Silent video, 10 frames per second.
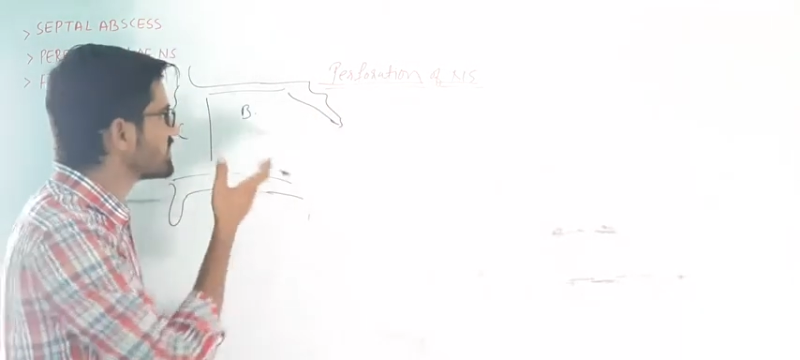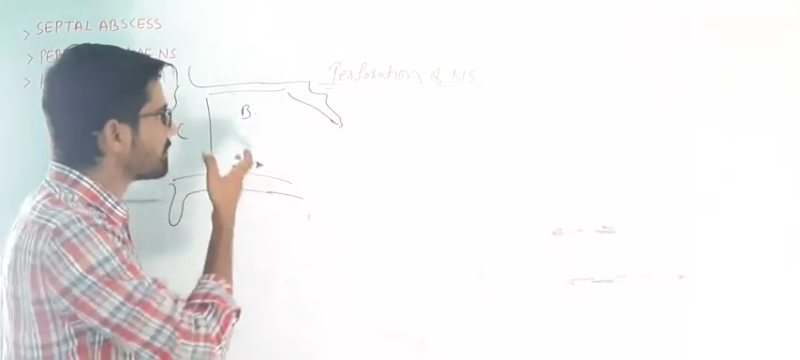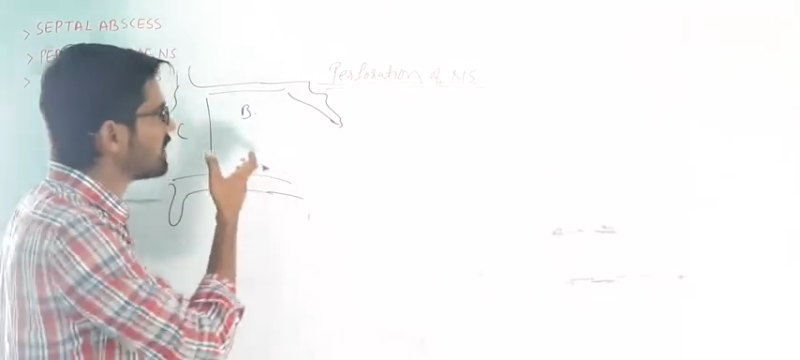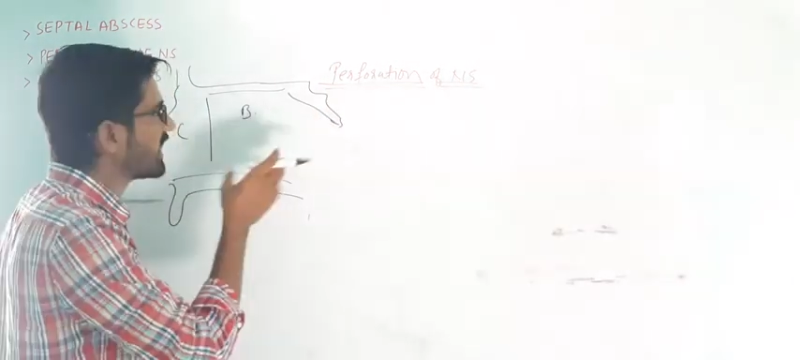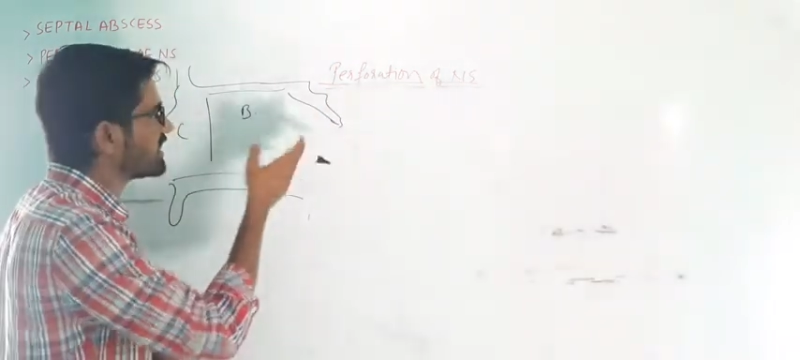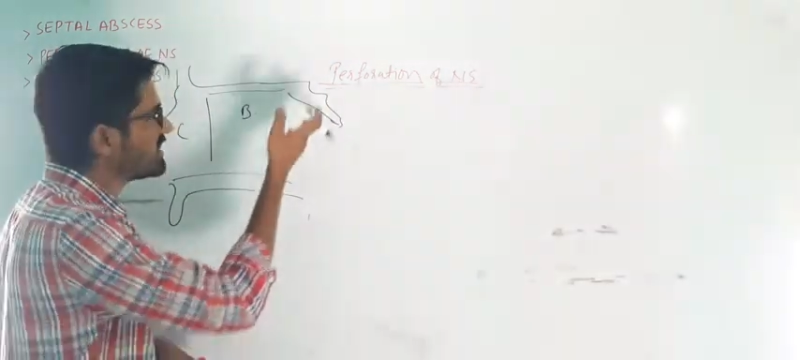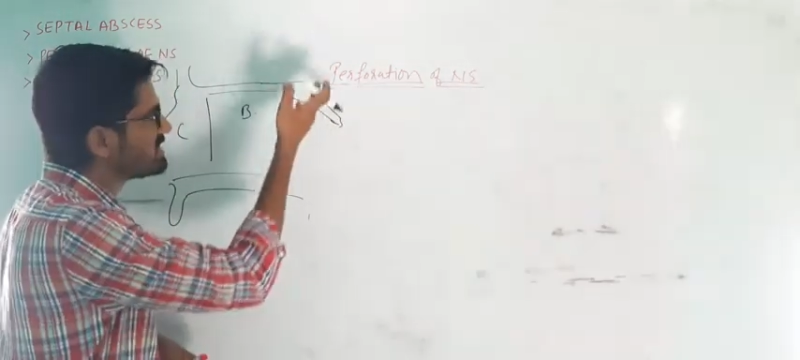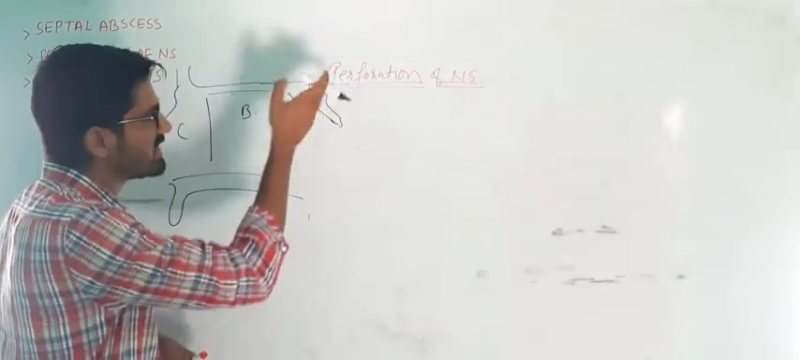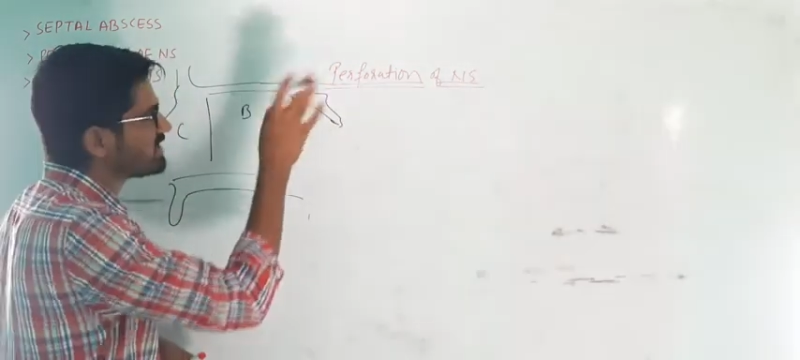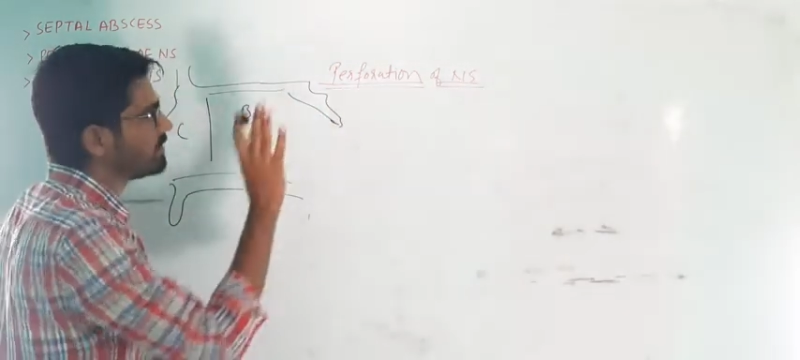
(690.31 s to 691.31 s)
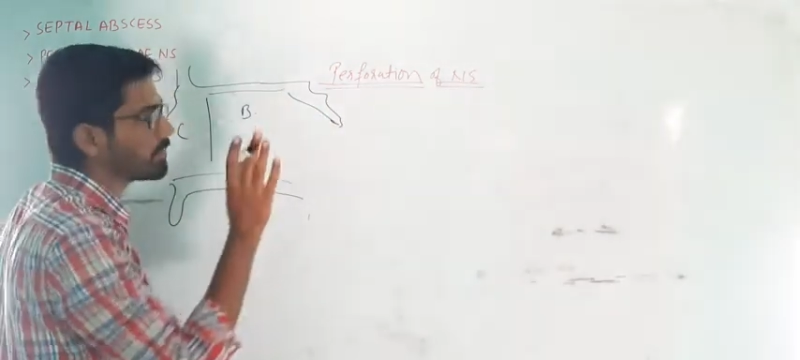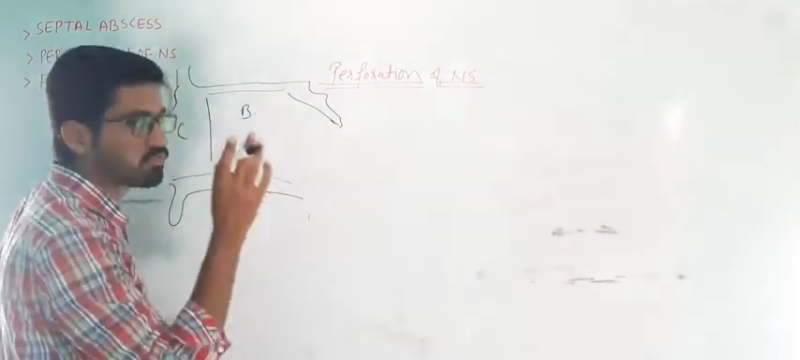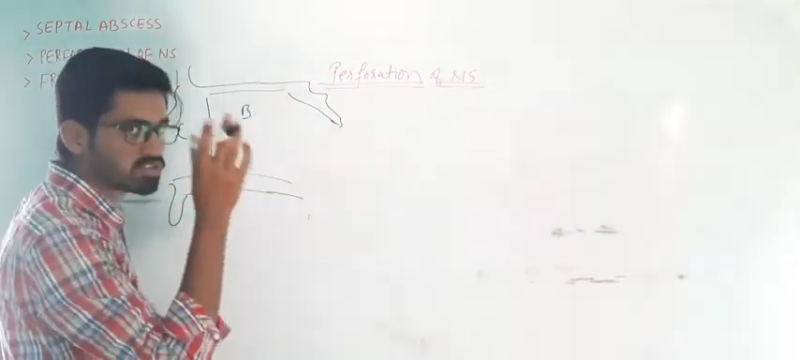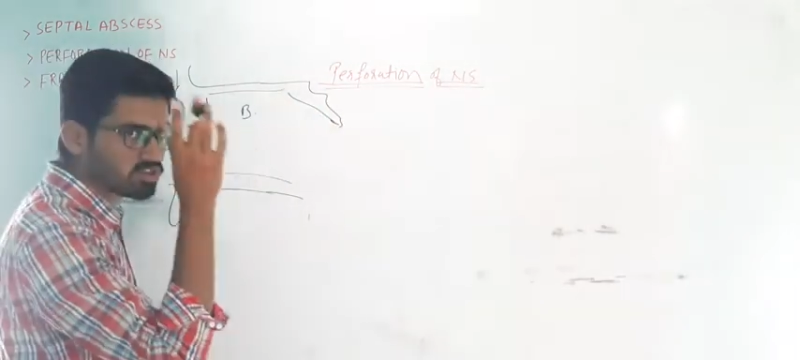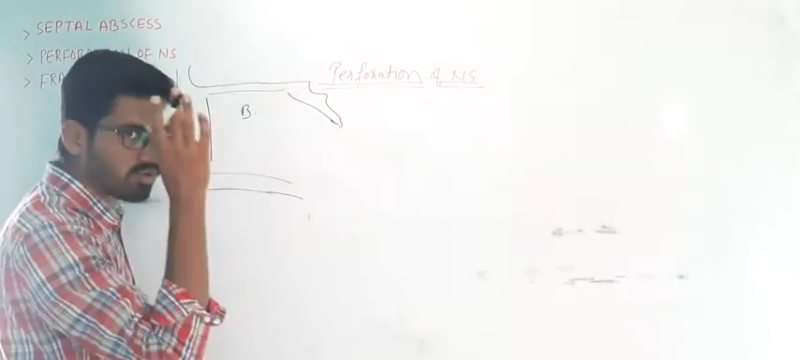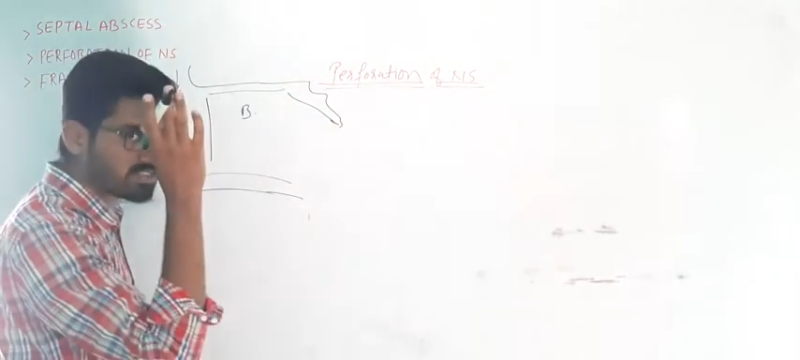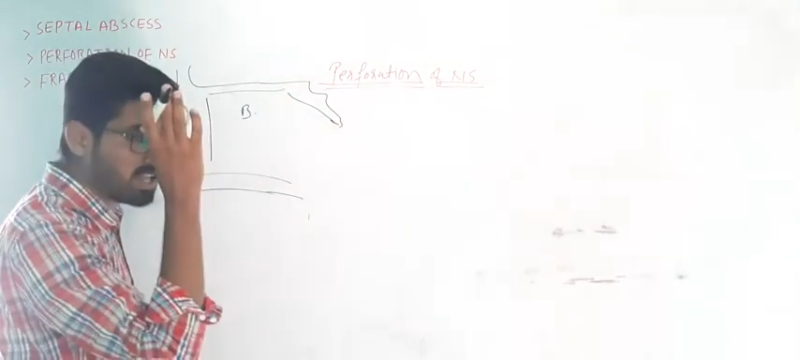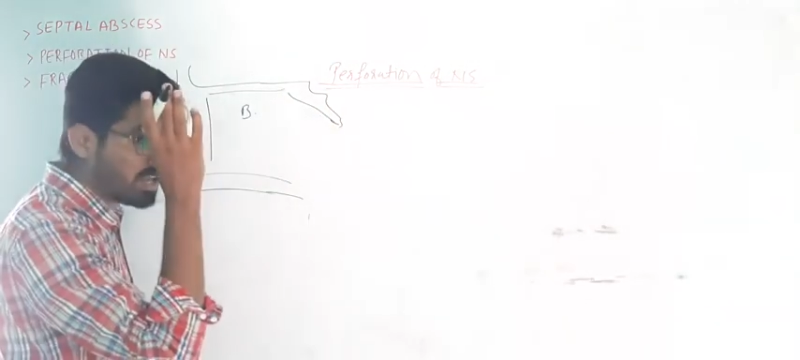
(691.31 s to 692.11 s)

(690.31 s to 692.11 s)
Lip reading: septal cartilage, that is the perforation of the